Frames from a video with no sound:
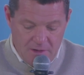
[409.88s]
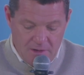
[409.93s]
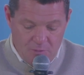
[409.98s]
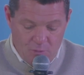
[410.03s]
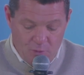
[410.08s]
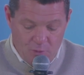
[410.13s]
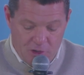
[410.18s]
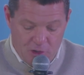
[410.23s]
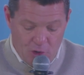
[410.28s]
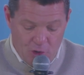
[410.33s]

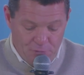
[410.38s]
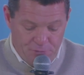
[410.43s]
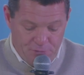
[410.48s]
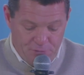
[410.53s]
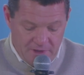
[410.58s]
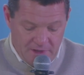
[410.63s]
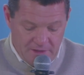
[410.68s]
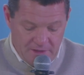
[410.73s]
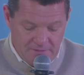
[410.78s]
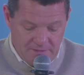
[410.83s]
We're
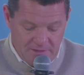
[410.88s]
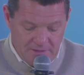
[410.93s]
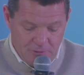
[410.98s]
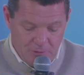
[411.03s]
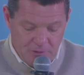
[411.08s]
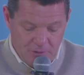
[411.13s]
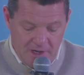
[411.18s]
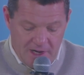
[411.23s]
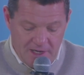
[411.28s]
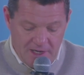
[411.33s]
confident
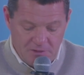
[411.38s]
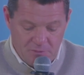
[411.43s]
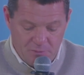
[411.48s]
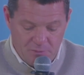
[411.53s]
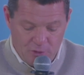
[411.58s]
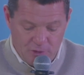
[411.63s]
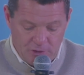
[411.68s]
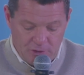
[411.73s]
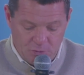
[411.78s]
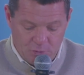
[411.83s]
he'll guide the
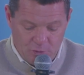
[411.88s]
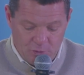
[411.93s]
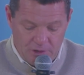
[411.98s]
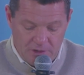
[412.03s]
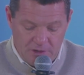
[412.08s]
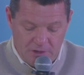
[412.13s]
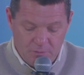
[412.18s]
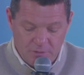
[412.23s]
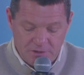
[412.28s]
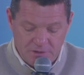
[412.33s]
board's
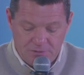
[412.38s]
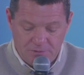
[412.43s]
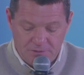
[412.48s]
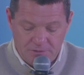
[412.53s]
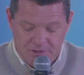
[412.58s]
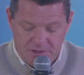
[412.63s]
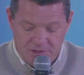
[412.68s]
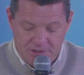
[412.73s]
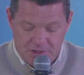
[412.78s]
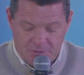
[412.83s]
work with
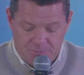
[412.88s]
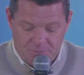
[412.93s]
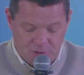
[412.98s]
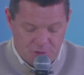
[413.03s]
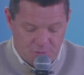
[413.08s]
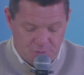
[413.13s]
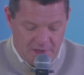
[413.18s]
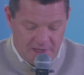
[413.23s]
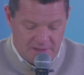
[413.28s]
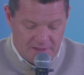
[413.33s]
strategic
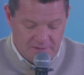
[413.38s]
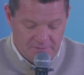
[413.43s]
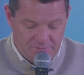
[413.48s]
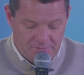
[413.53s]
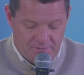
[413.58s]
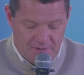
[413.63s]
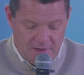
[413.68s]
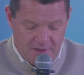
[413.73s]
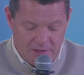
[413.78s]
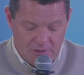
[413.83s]

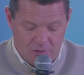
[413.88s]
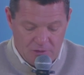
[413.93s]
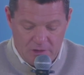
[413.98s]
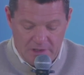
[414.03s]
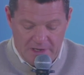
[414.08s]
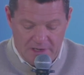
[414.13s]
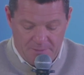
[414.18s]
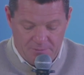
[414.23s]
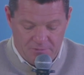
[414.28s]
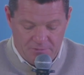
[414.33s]
perspective and a
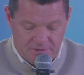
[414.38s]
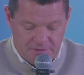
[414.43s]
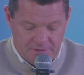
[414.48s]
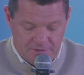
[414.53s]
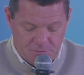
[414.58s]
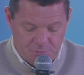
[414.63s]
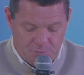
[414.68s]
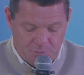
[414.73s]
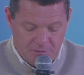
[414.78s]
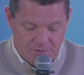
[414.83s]
collaborative
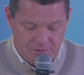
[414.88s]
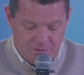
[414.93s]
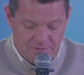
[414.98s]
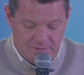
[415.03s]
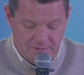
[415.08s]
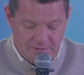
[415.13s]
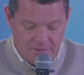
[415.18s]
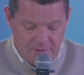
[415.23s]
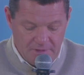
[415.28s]
spirit.